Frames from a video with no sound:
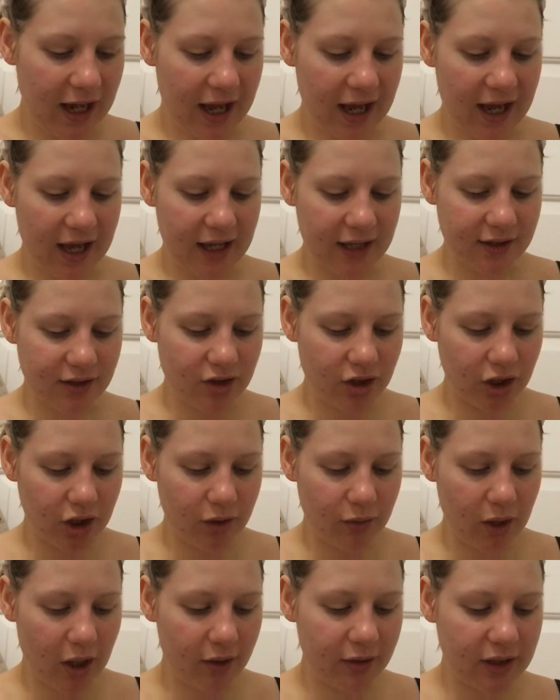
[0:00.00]
and
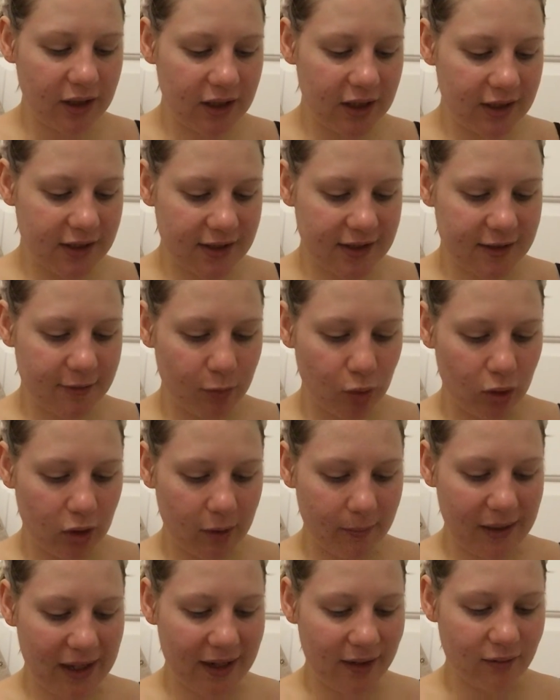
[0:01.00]
you only need a small
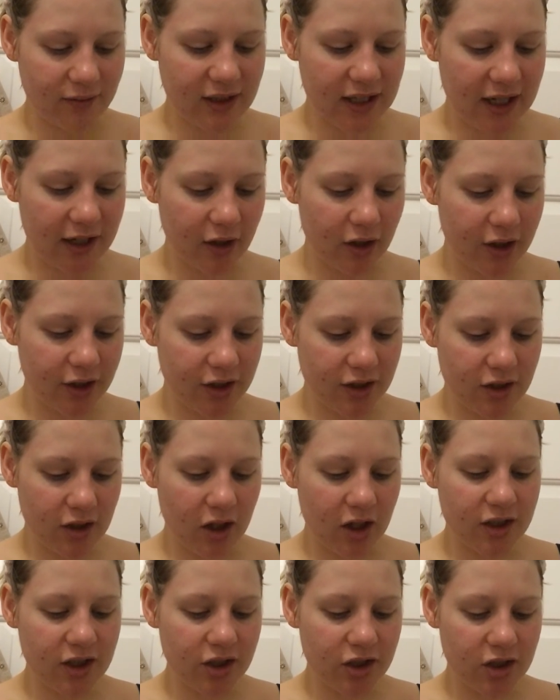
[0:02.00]
amount, and I
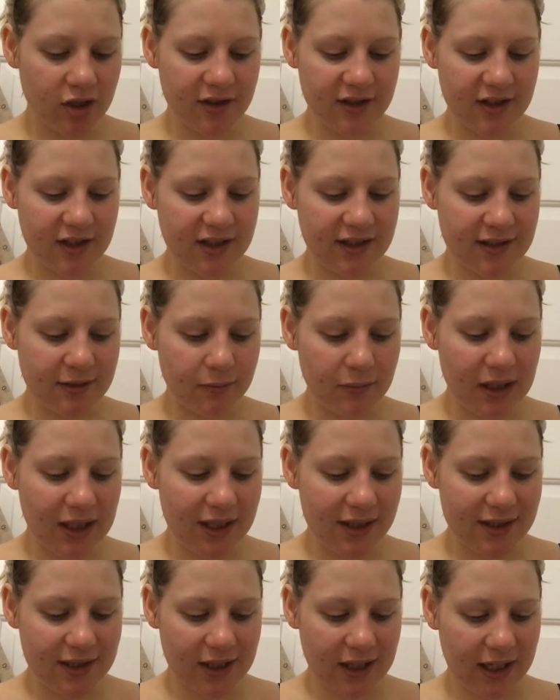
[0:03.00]
started using this
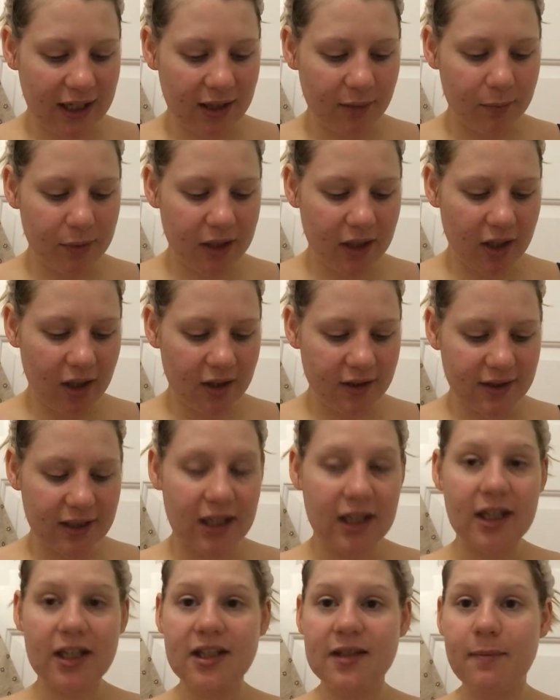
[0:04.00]
immediately because
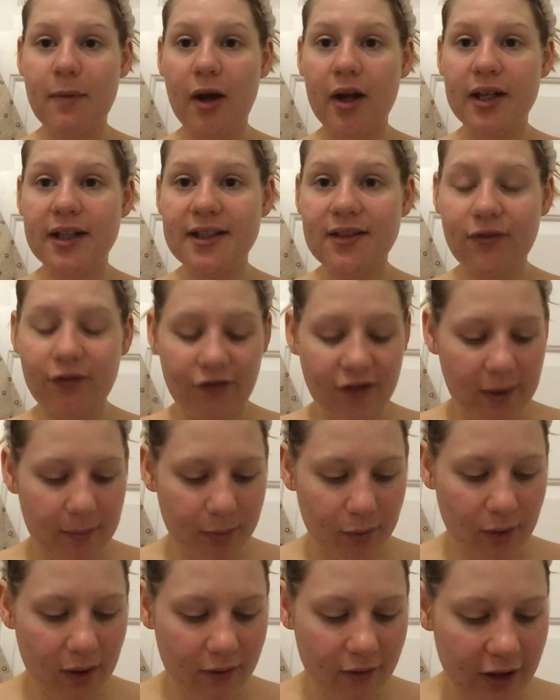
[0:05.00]
it expires in
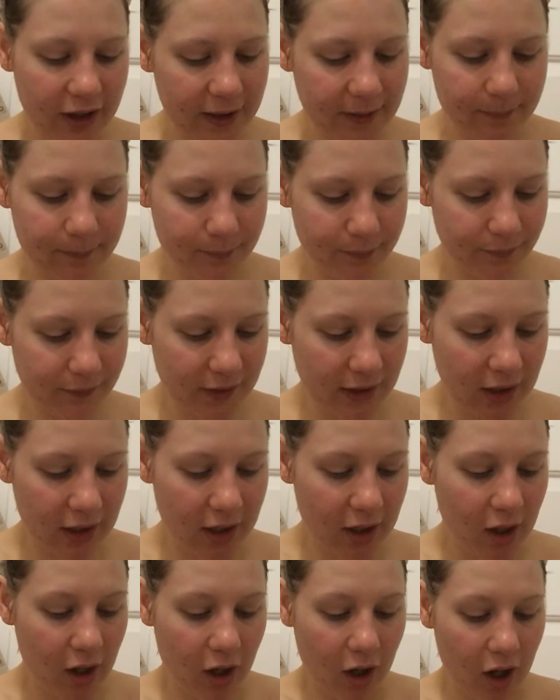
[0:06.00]
February.
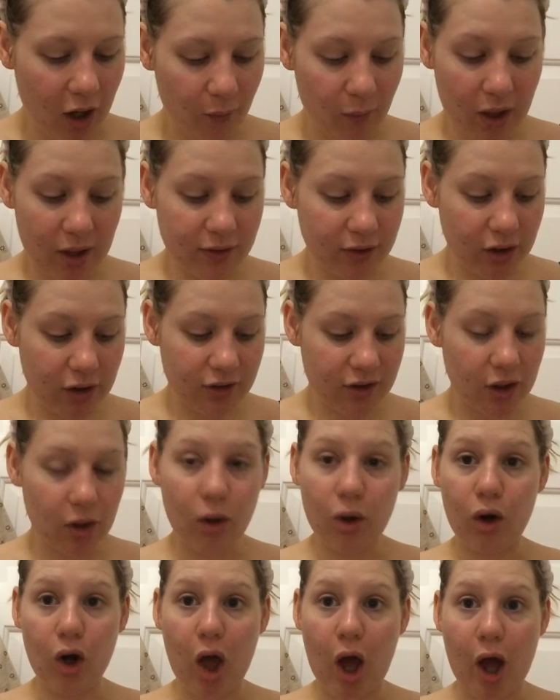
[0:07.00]
I won't use it
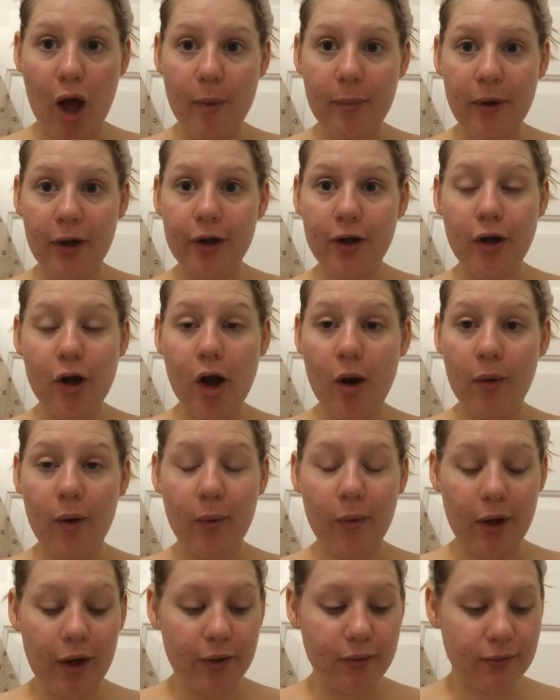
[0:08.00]
all up, no I
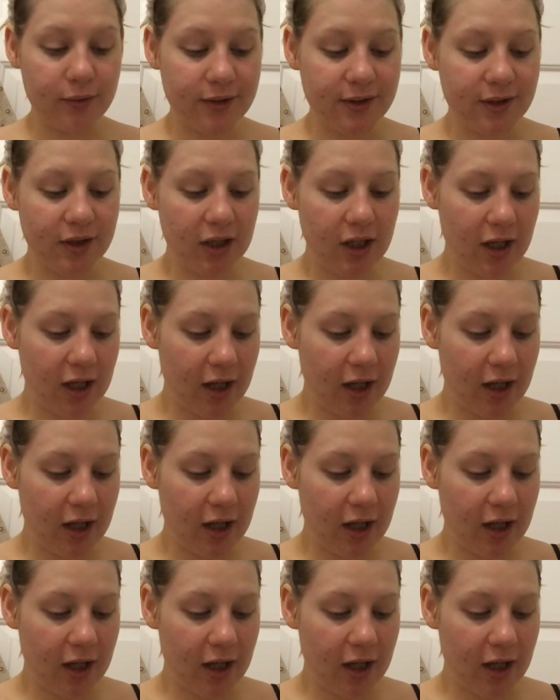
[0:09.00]
won't,